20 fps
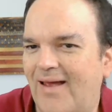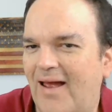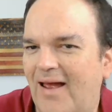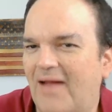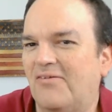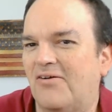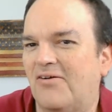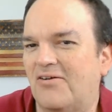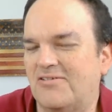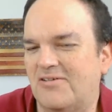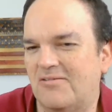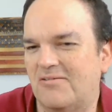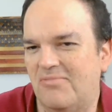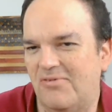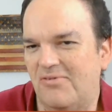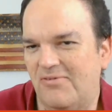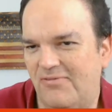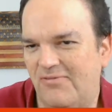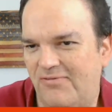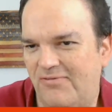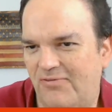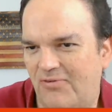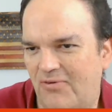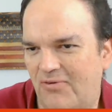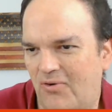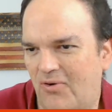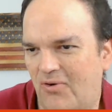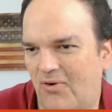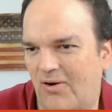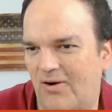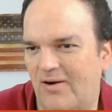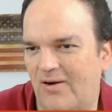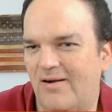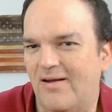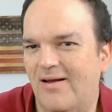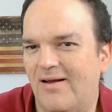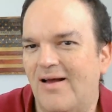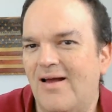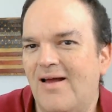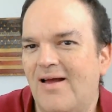eligible for
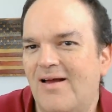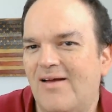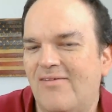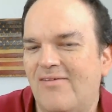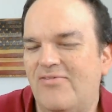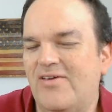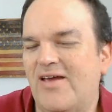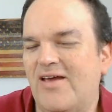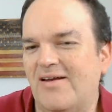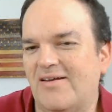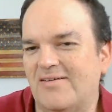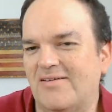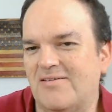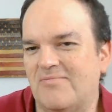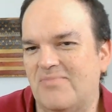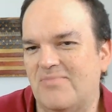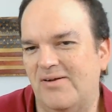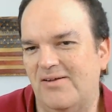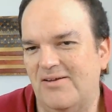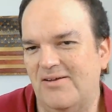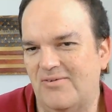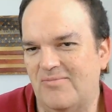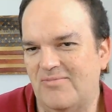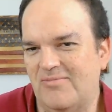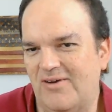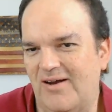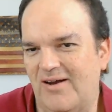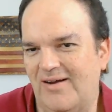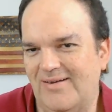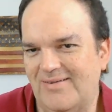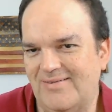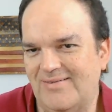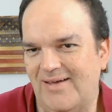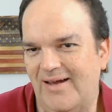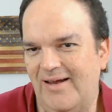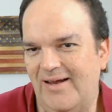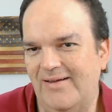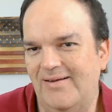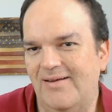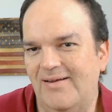VA disabilities, I'm trying to
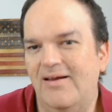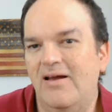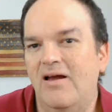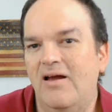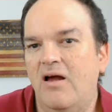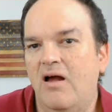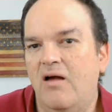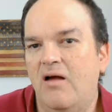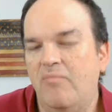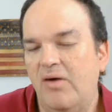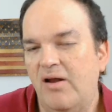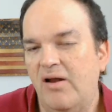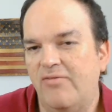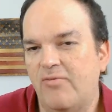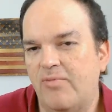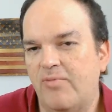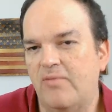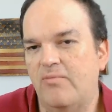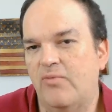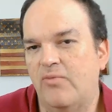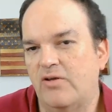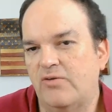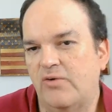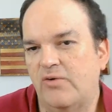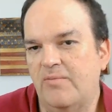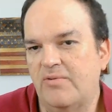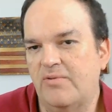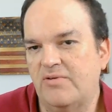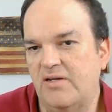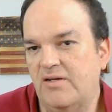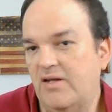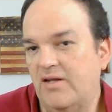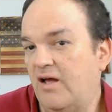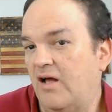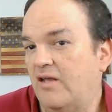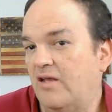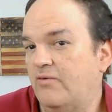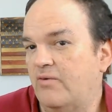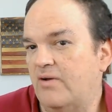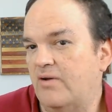say. But if you're putting more than 20%
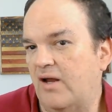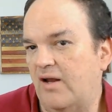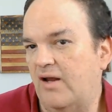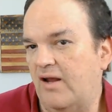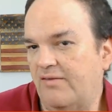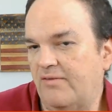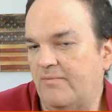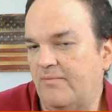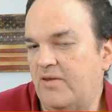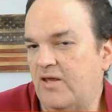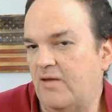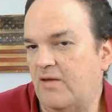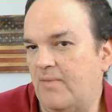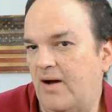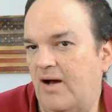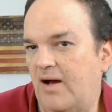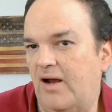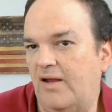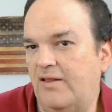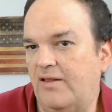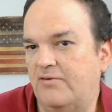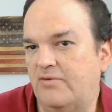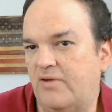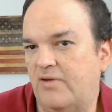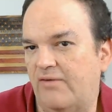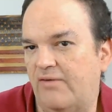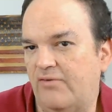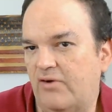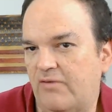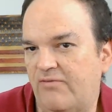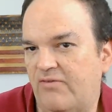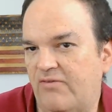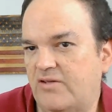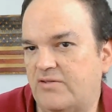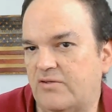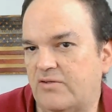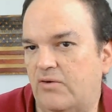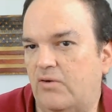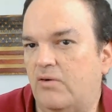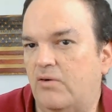down, you would not have the PMI that you have on
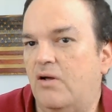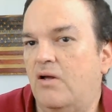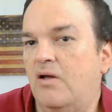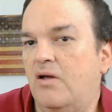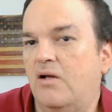conventional.